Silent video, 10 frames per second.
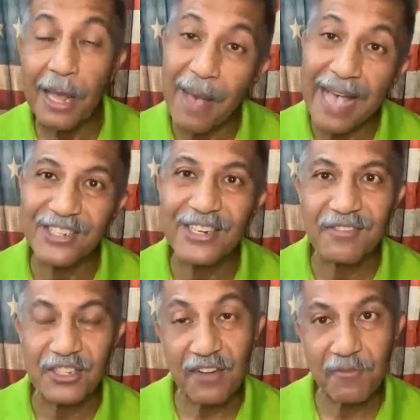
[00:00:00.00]

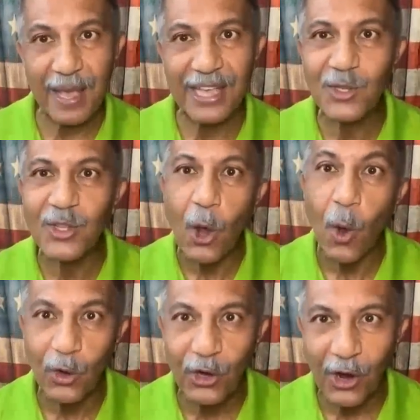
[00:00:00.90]
Imagine if Jeff Bezos,
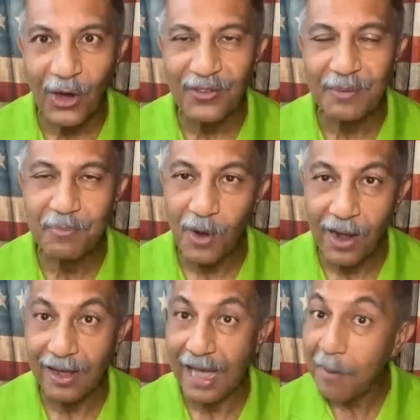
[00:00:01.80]
the owner of
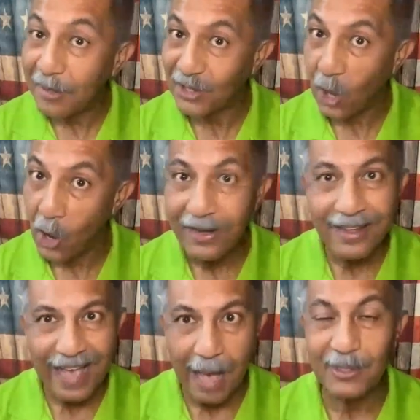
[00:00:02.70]
uh, Amazon,